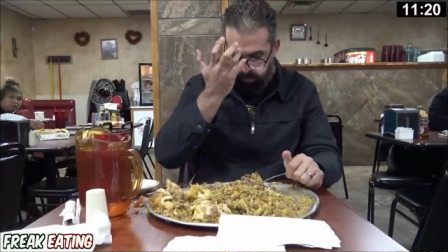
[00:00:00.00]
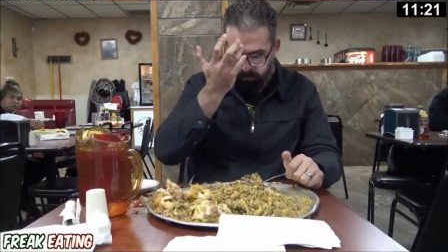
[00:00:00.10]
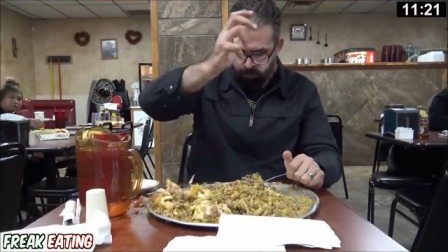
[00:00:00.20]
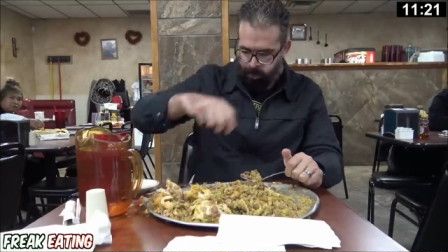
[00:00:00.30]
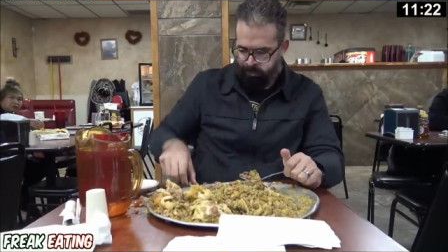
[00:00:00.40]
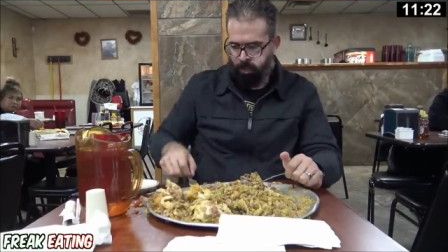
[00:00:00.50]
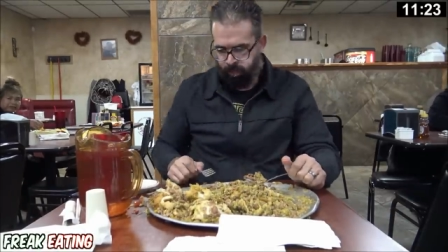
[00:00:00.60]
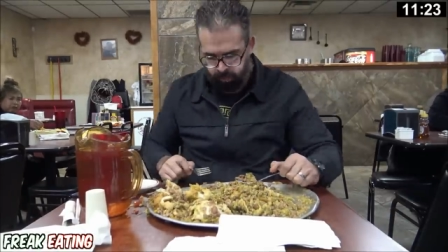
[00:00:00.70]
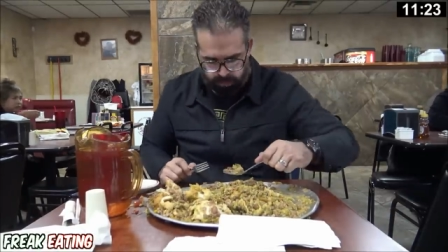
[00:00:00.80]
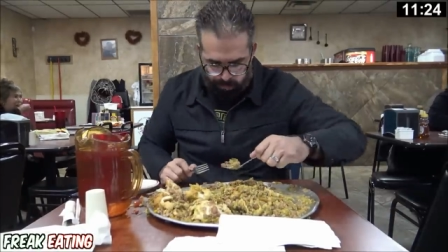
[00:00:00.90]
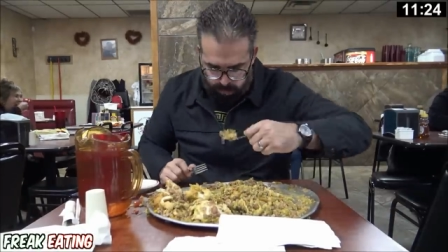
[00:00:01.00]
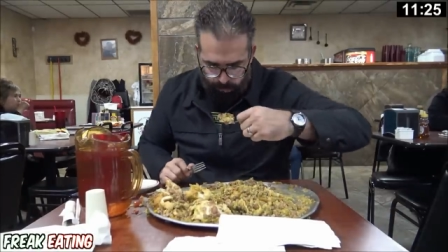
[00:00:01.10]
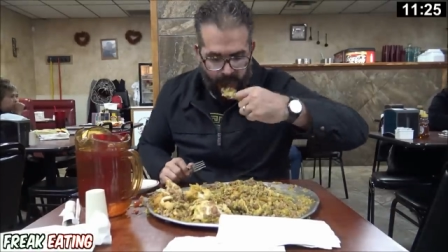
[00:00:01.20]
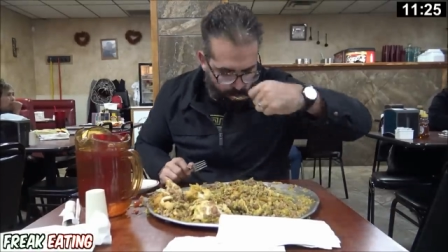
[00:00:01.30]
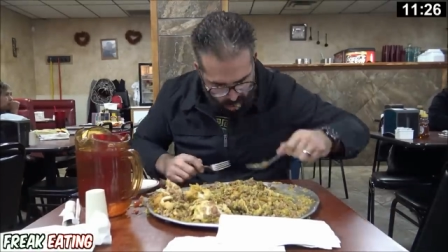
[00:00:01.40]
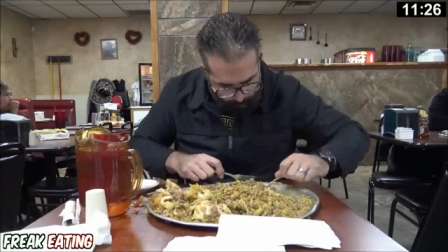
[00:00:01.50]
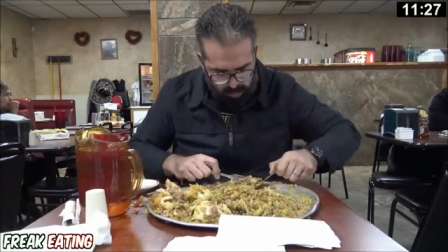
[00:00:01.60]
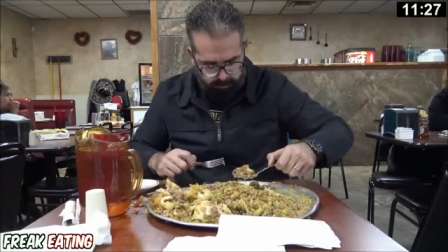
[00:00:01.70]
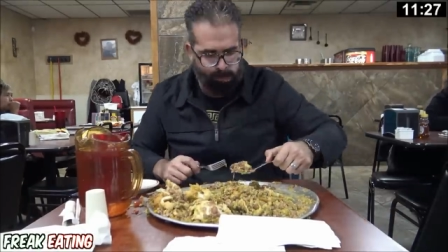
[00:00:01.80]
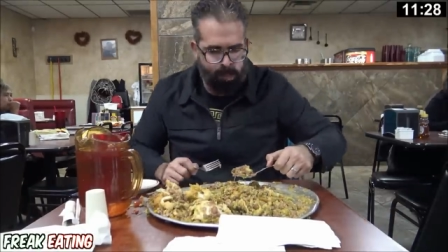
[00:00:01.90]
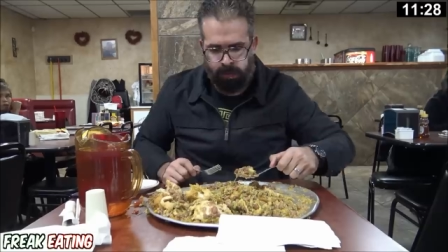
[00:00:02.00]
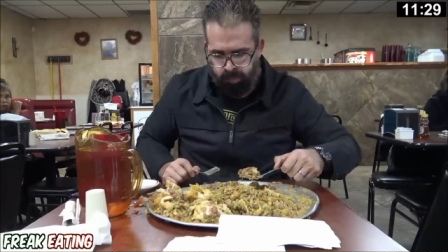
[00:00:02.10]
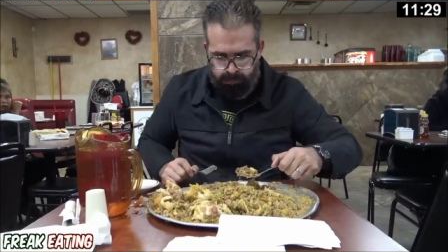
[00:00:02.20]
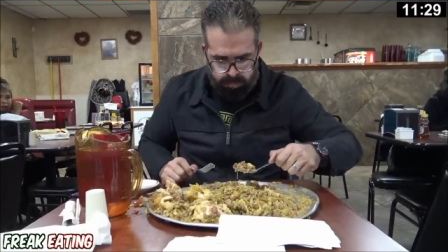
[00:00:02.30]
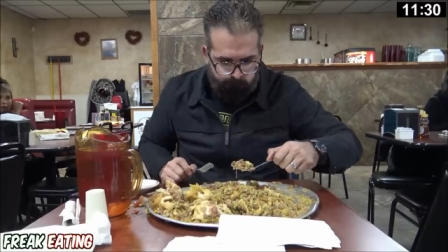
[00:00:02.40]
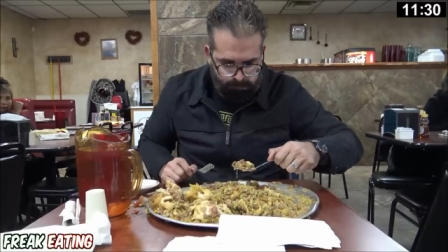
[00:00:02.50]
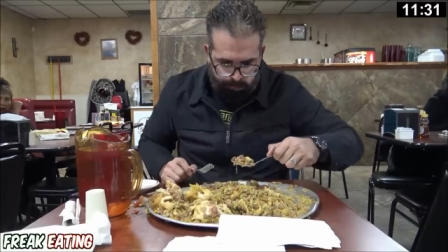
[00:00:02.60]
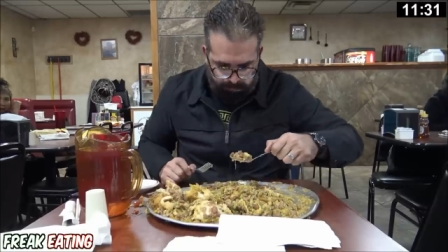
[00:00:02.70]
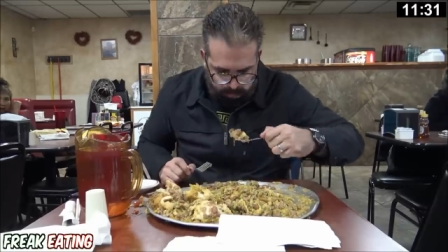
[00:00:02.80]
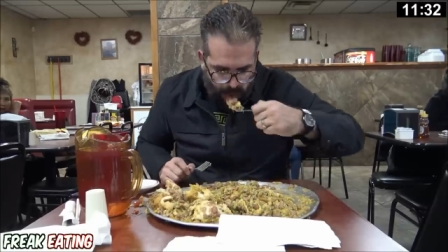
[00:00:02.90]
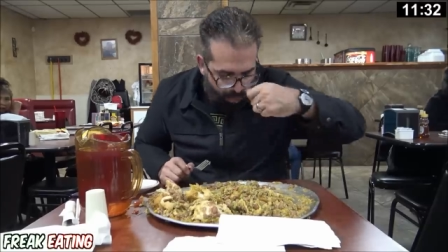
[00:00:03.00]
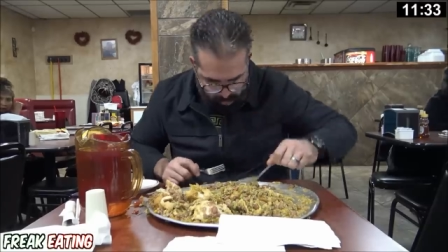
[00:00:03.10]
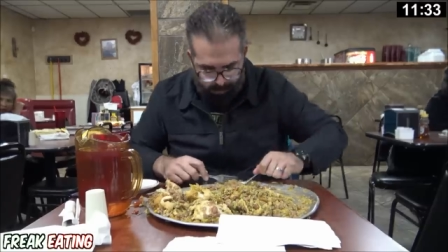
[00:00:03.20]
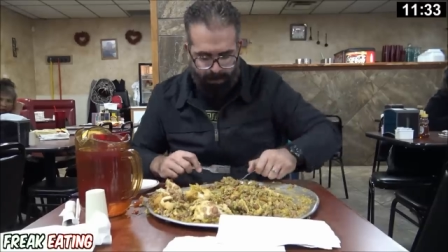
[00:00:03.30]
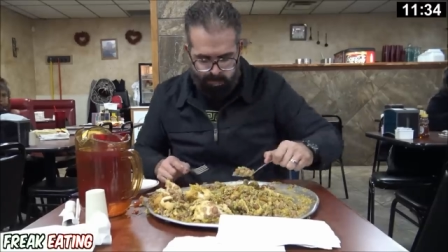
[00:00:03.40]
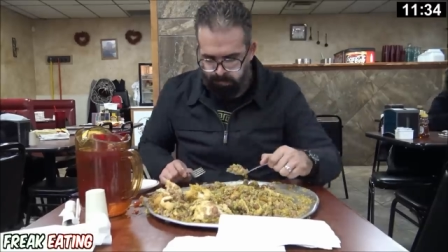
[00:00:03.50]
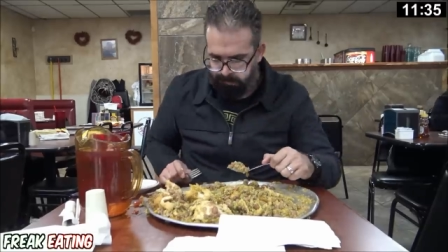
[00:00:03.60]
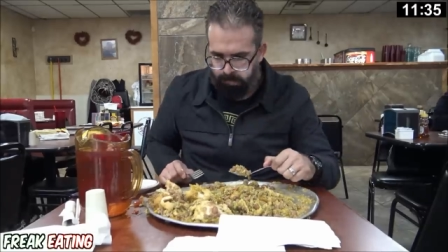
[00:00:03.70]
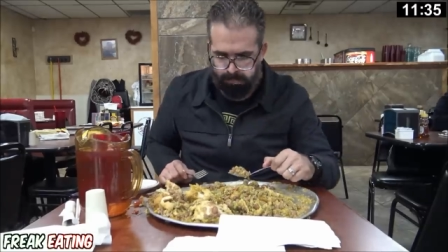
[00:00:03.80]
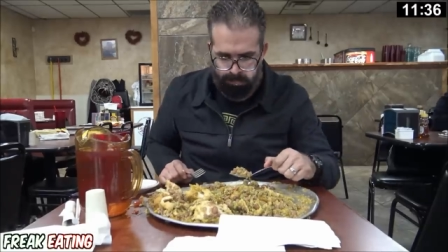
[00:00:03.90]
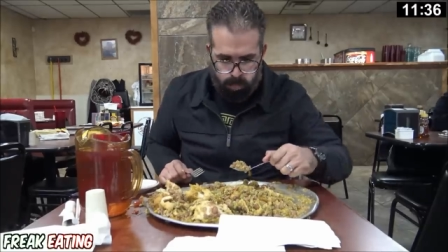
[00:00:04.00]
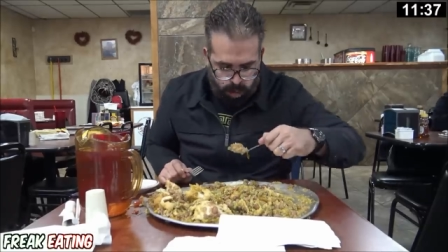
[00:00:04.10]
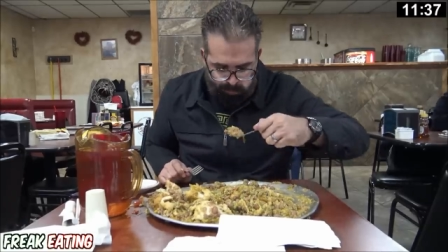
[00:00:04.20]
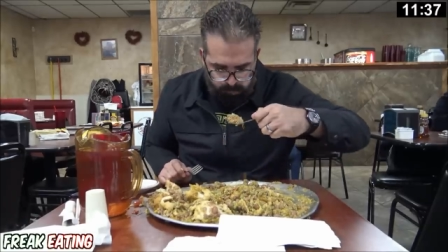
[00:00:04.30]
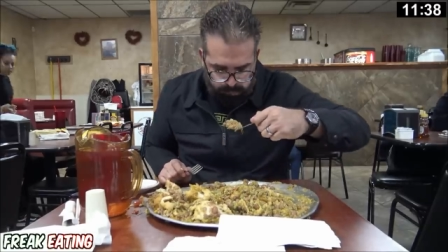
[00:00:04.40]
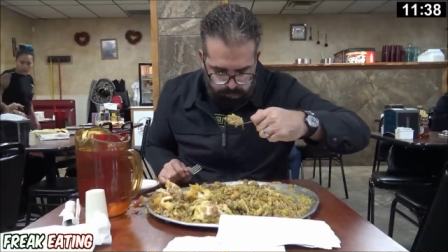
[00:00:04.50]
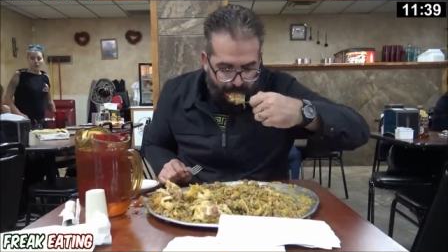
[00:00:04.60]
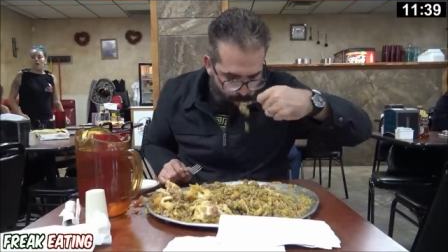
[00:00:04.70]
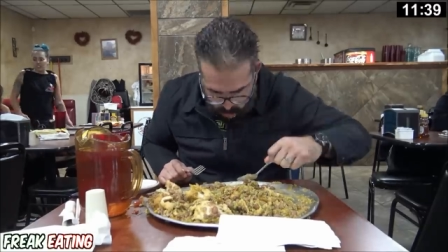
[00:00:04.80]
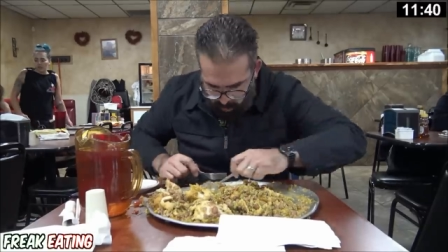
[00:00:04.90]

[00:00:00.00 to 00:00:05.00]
I know the owner takes great pride in the challenge, but she also takes great pride in the food more generally.